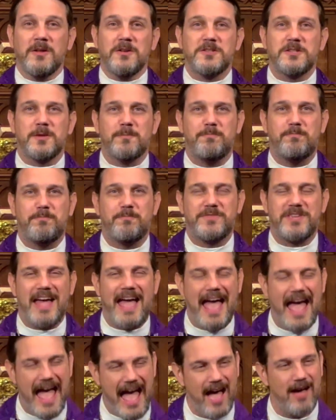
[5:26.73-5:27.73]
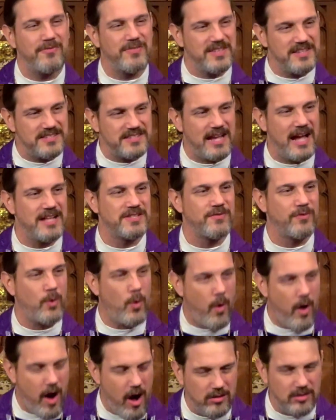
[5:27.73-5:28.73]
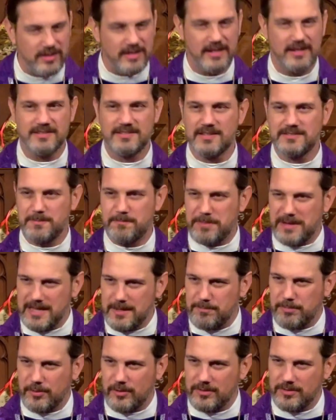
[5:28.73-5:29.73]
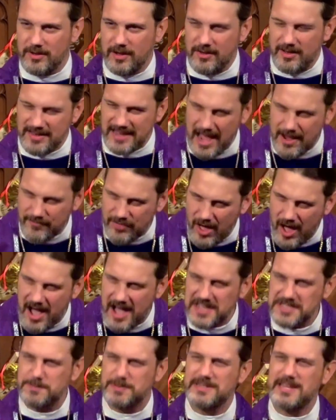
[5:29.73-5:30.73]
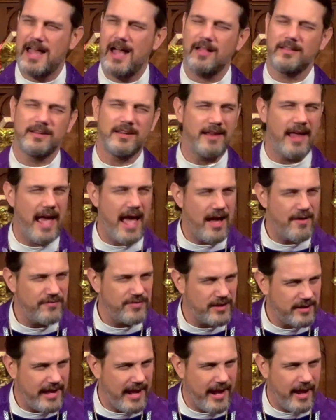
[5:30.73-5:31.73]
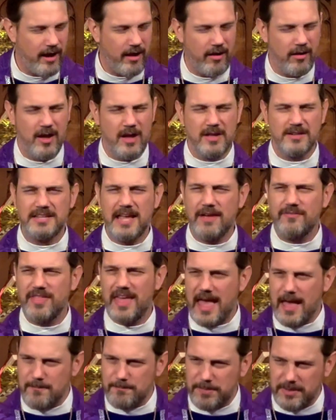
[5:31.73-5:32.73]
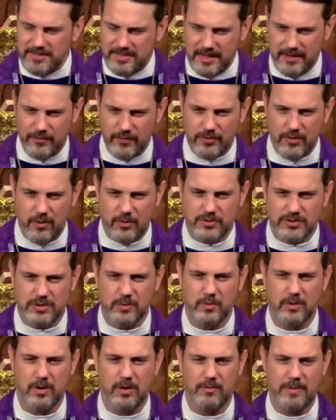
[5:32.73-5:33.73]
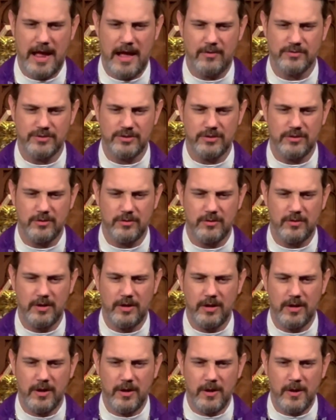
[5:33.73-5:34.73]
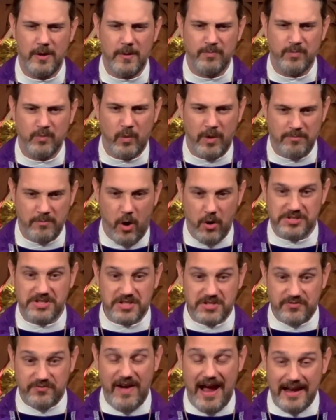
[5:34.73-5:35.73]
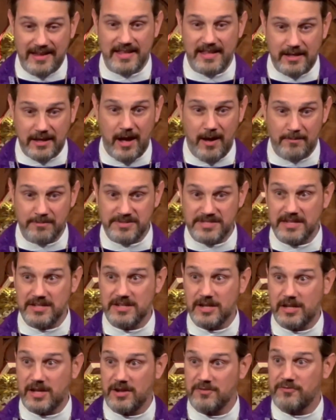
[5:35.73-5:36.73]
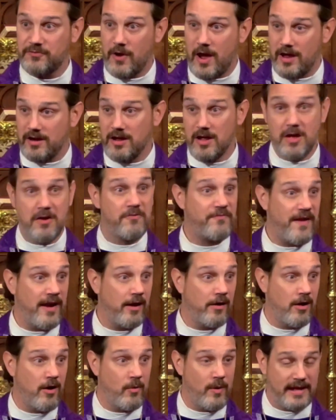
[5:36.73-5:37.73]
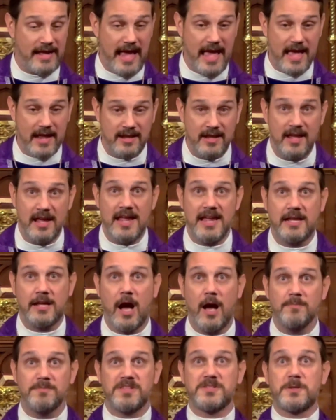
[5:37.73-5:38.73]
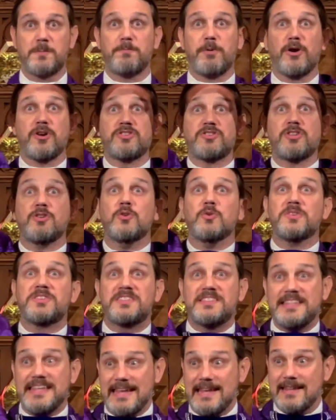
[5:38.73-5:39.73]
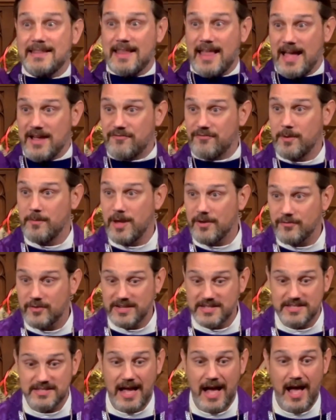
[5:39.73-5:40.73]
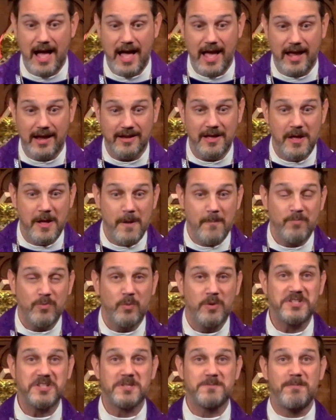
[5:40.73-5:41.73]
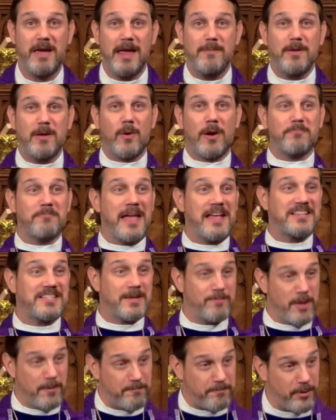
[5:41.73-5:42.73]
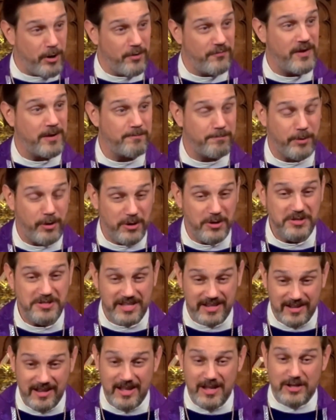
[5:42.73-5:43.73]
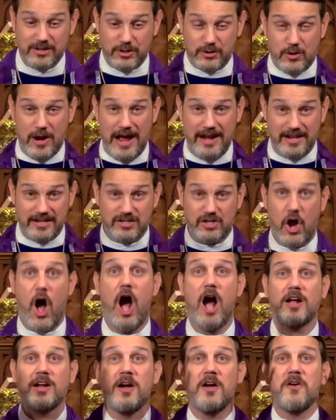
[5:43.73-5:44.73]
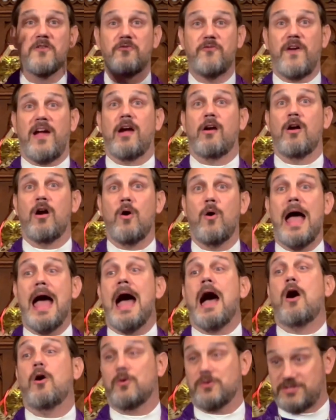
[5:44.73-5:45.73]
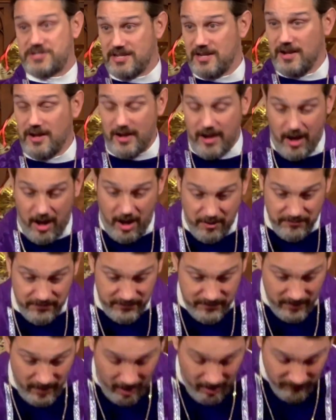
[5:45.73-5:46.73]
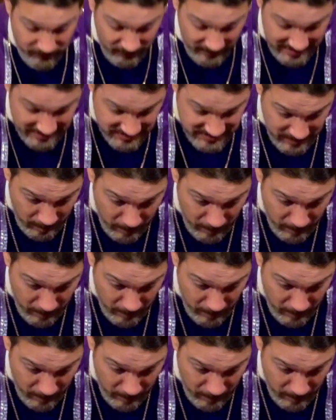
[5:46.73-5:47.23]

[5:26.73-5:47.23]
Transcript: to have these kinds of qualities as a people, to have the hospitality, to have the care, to have the empathy for those who are around you. When Moses finally comes in to confront Pharaoh again, he comes as a person who has seen life from every side, which is maybe what makes him the perfect person to try to talk Pharaoh out of his